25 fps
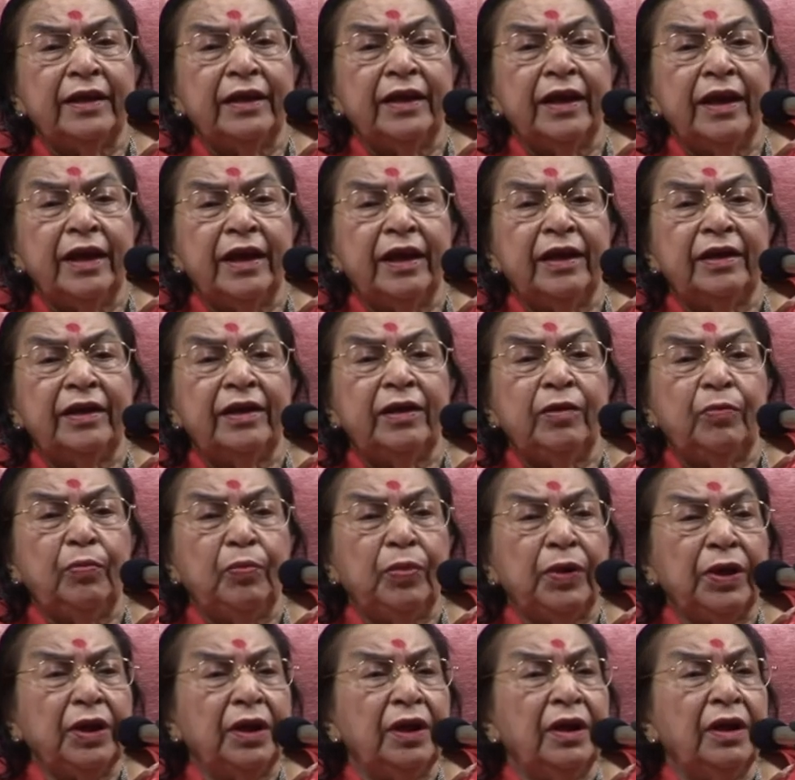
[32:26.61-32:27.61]
a
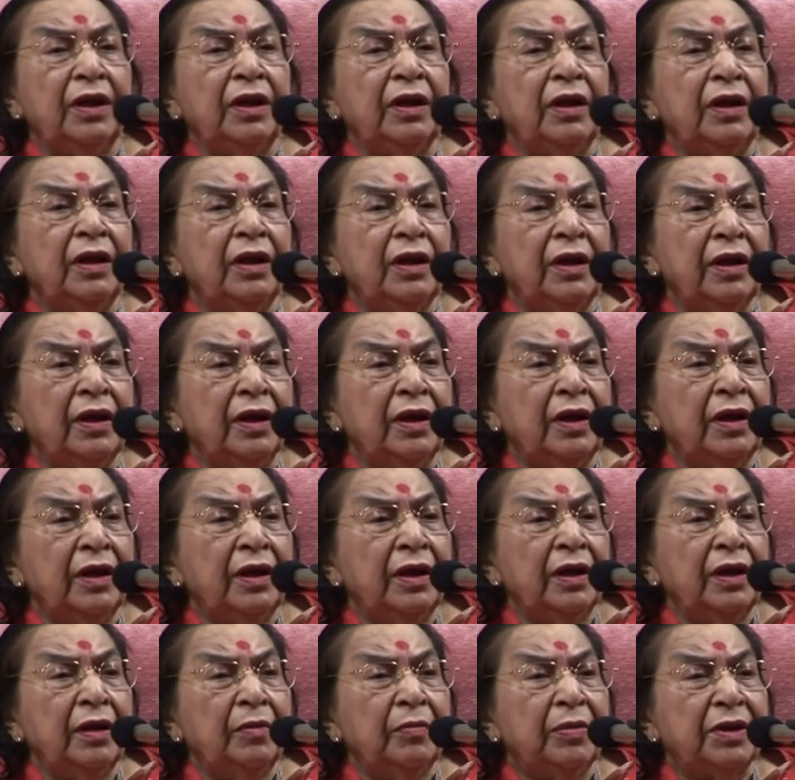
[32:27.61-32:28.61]
typical
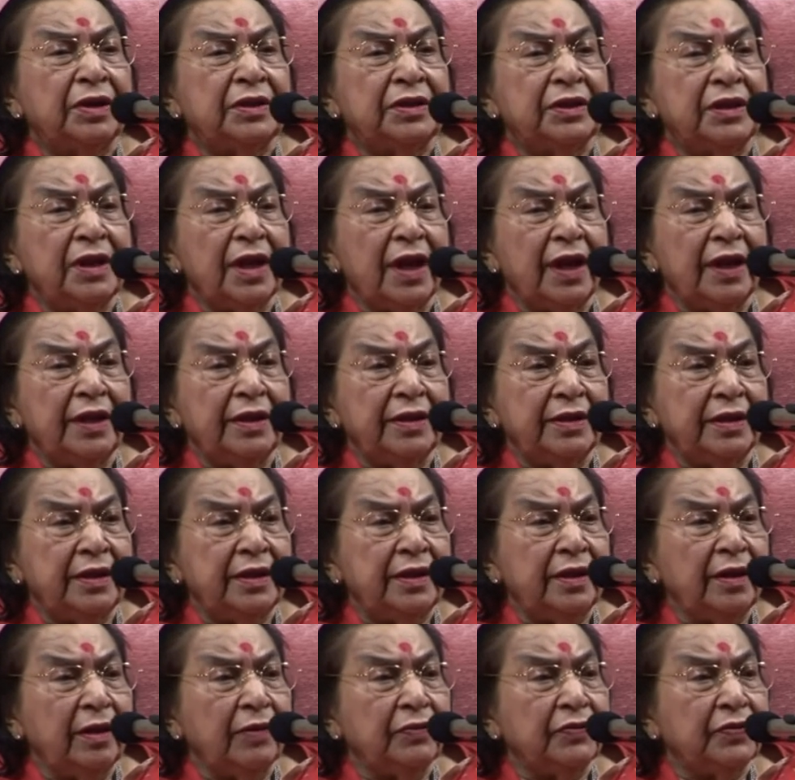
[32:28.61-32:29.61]
personality
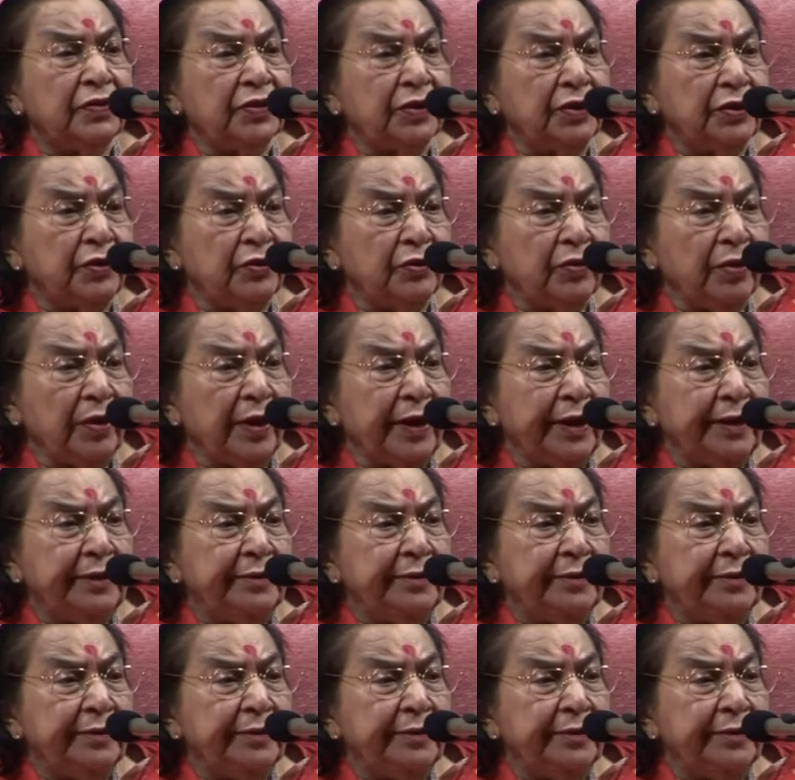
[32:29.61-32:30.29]
of Sahaja Yoga.